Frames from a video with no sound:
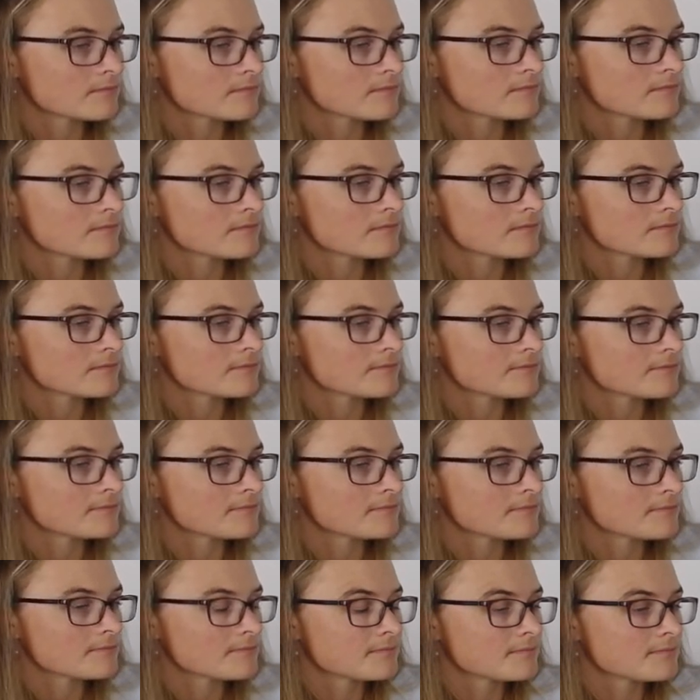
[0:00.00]

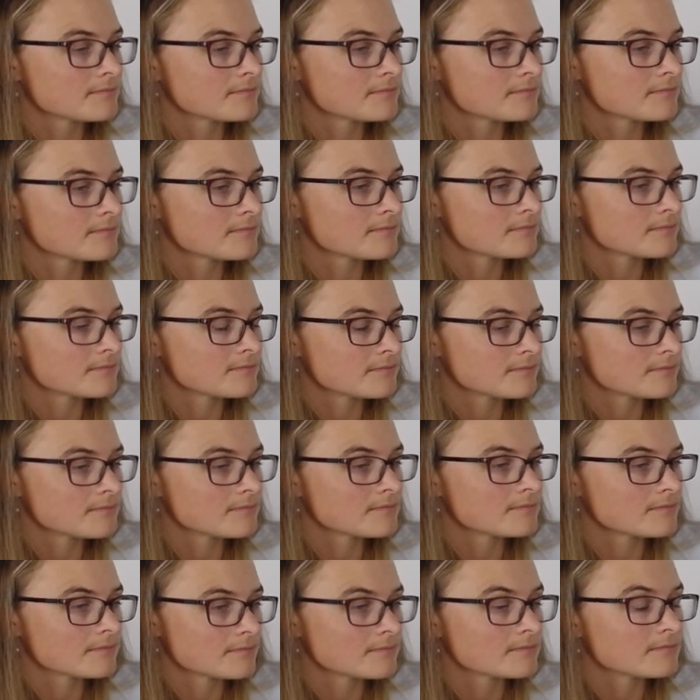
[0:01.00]

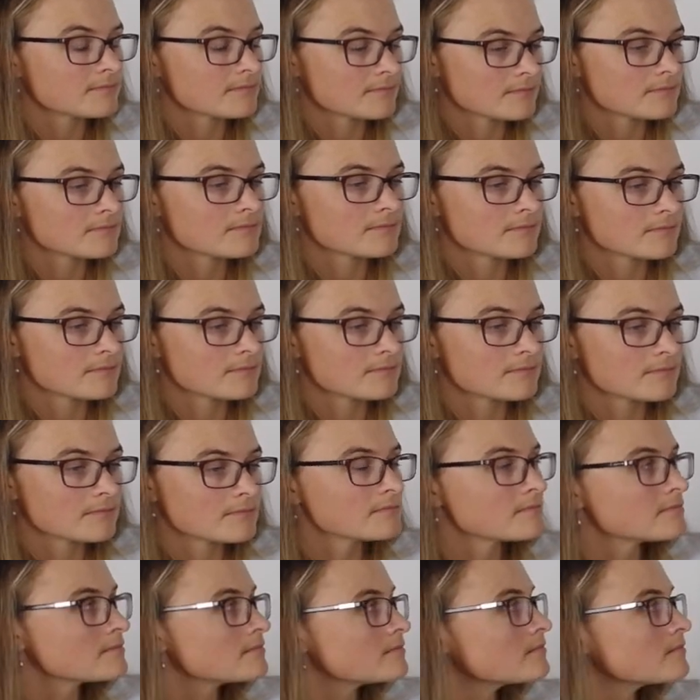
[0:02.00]

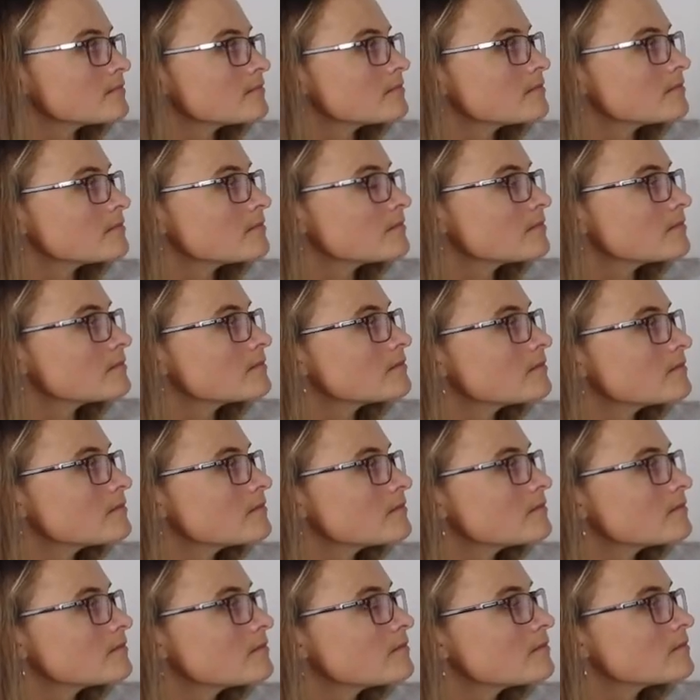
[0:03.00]

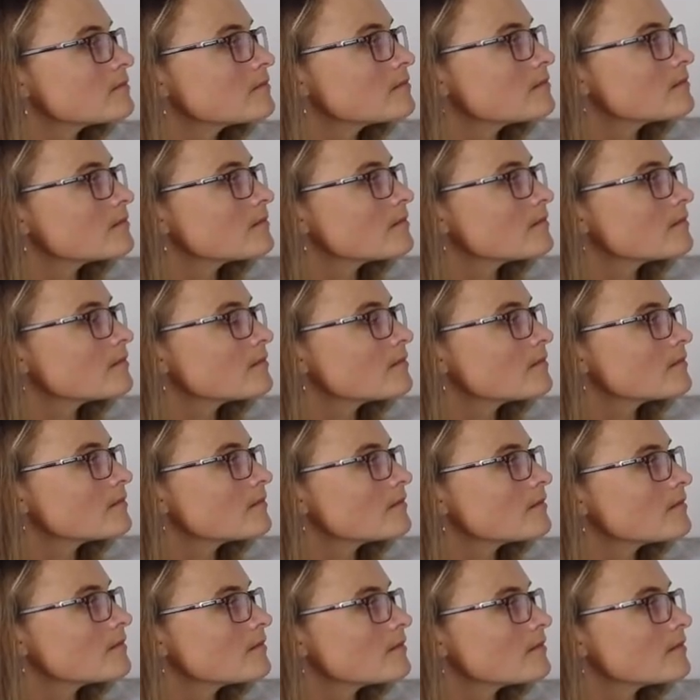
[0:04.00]
This person isn't speaking.